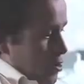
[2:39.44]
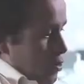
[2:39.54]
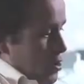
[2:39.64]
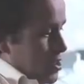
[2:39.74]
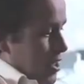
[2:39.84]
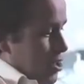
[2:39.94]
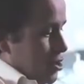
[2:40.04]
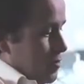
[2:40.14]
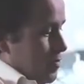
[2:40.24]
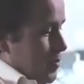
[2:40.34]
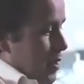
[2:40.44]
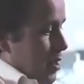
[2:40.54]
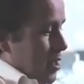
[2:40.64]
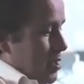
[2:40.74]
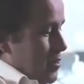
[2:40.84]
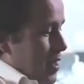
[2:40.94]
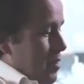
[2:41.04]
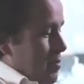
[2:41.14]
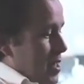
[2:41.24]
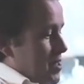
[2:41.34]
corner section, and
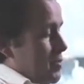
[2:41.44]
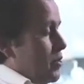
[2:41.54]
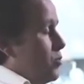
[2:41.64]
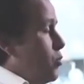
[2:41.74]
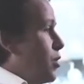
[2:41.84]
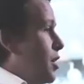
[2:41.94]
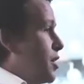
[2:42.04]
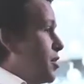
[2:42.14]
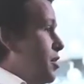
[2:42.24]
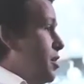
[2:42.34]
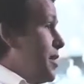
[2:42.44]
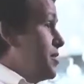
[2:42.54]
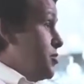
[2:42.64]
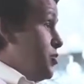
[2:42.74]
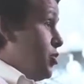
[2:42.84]
that makes it feel more like a mason